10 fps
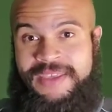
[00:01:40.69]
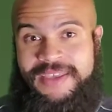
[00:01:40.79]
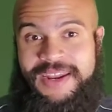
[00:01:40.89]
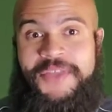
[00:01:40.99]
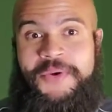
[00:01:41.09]

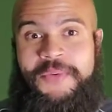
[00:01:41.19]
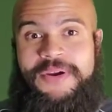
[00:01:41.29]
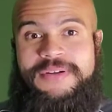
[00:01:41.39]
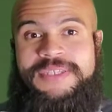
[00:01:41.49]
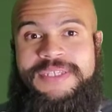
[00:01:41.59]
In other
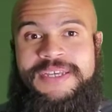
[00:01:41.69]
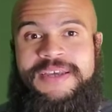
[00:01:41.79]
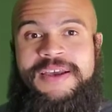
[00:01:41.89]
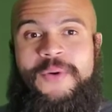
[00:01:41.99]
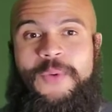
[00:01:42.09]
words,
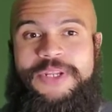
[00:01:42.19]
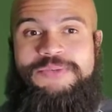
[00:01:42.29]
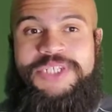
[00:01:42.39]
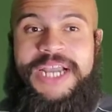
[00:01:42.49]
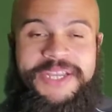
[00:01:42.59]
when you
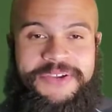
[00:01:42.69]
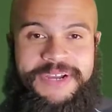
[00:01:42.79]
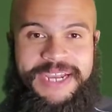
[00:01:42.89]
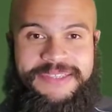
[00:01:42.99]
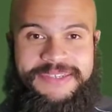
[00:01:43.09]
check your
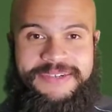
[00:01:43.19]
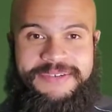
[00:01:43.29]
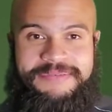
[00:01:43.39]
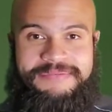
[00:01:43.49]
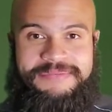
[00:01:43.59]
answer,
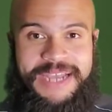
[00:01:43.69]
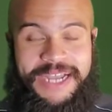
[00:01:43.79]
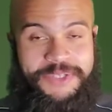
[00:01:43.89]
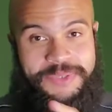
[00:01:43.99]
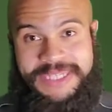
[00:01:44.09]

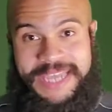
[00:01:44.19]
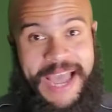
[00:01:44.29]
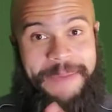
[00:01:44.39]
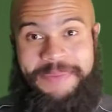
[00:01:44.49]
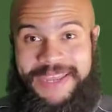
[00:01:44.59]
as you see
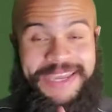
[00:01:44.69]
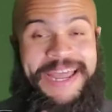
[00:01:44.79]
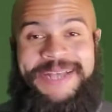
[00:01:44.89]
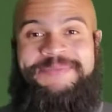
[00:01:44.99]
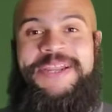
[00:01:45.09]
happening and
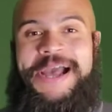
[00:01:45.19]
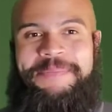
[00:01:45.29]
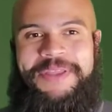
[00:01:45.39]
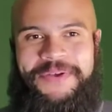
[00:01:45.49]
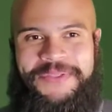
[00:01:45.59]
has been
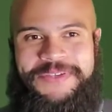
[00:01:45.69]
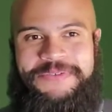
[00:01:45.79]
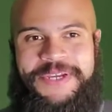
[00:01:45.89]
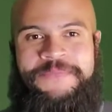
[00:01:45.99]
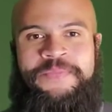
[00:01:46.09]
happening on the
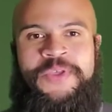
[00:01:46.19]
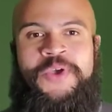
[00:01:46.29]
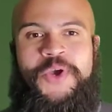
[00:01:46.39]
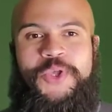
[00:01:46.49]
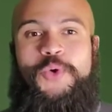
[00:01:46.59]
screen,
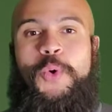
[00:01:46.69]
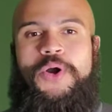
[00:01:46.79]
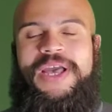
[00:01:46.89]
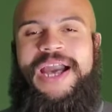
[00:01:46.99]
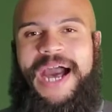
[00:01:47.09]
you
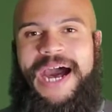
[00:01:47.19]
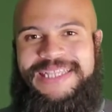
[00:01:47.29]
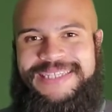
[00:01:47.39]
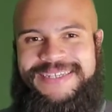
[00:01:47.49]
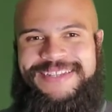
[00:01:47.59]
will
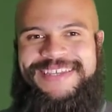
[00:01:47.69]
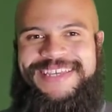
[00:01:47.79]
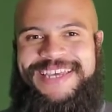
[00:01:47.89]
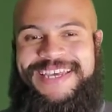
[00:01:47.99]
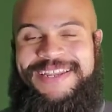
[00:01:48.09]
constantly
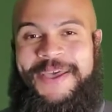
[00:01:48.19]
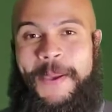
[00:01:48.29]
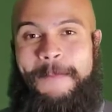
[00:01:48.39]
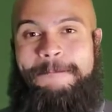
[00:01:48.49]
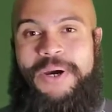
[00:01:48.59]
get
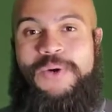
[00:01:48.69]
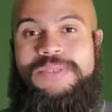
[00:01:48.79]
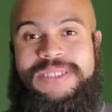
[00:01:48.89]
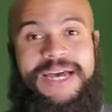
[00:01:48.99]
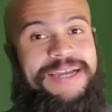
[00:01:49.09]
both
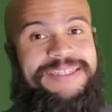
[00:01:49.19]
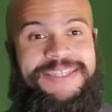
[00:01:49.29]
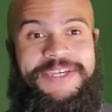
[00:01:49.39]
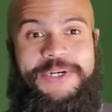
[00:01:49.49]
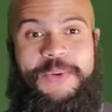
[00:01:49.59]
sides of
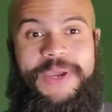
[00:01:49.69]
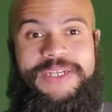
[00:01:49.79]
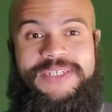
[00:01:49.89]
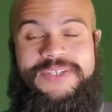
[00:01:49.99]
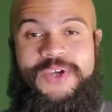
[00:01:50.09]
the
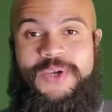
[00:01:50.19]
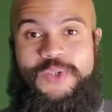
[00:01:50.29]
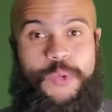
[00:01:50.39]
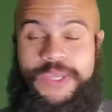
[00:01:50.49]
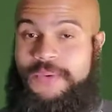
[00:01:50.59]
equation
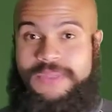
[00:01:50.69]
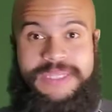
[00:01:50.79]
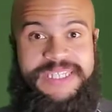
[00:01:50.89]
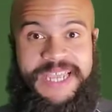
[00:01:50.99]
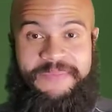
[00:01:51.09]
to equal the
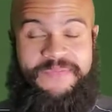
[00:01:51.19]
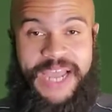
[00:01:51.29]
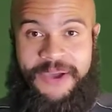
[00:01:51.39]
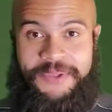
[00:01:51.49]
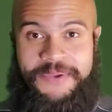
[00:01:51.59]
same
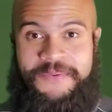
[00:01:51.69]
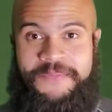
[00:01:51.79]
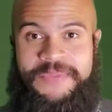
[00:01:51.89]
value,